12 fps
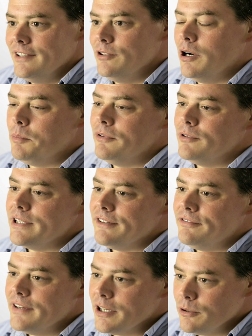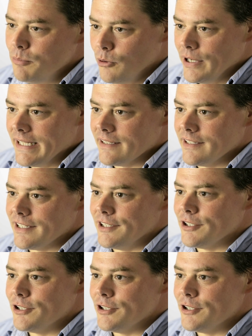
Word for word: you help avoid the finger pointing that can